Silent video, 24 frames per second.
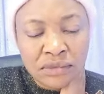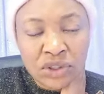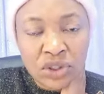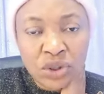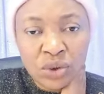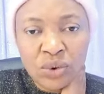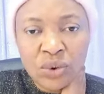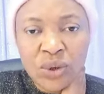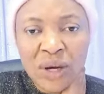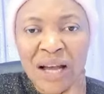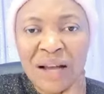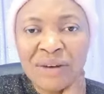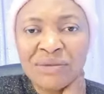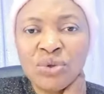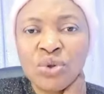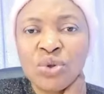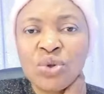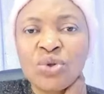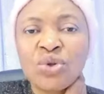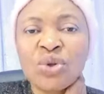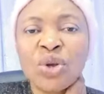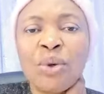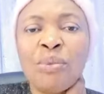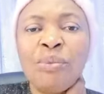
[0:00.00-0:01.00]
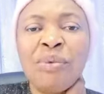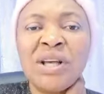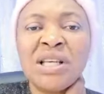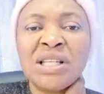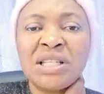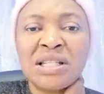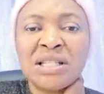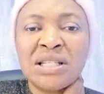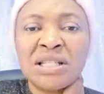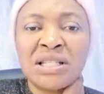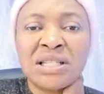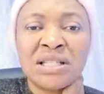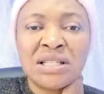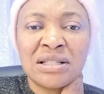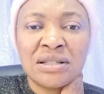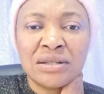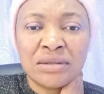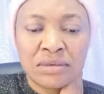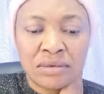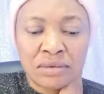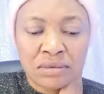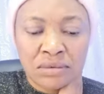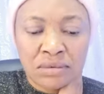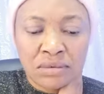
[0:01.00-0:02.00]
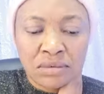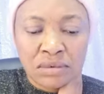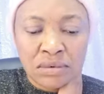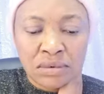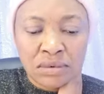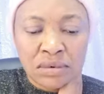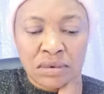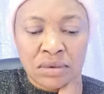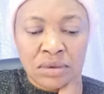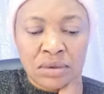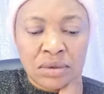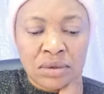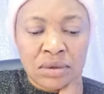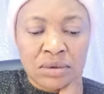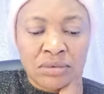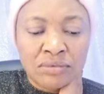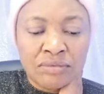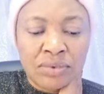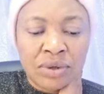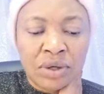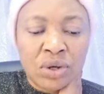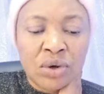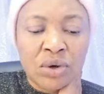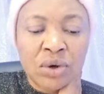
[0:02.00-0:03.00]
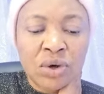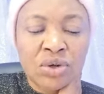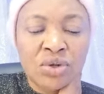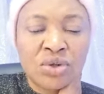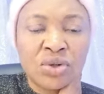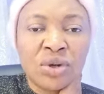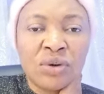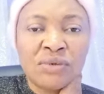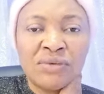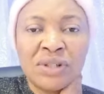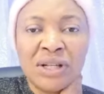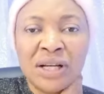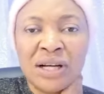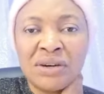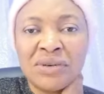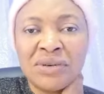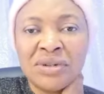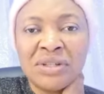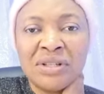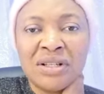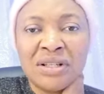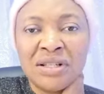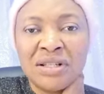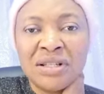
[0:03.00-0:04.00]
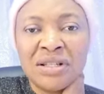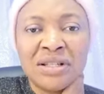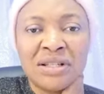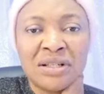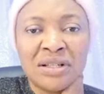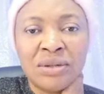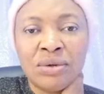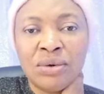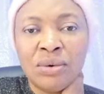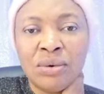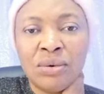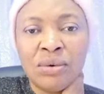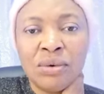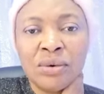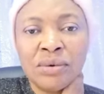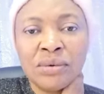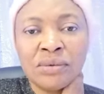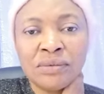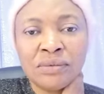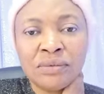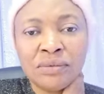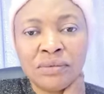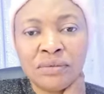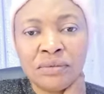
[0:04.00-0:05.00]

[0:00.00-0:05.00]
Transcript: Do you have to stop existing because of the criticism? No.